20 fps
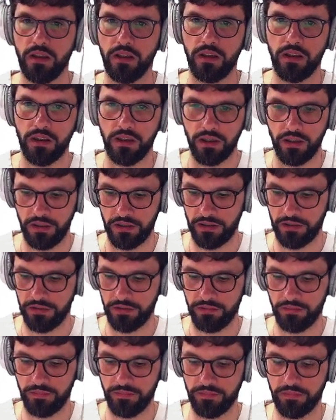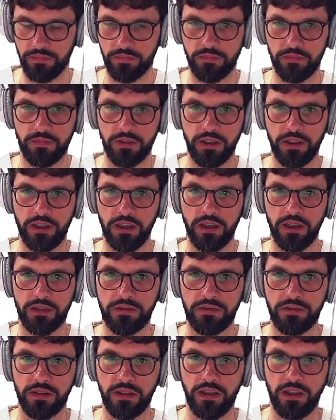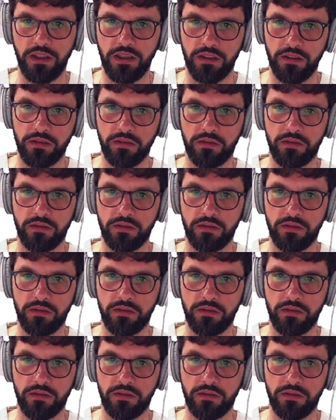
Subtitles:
and it has a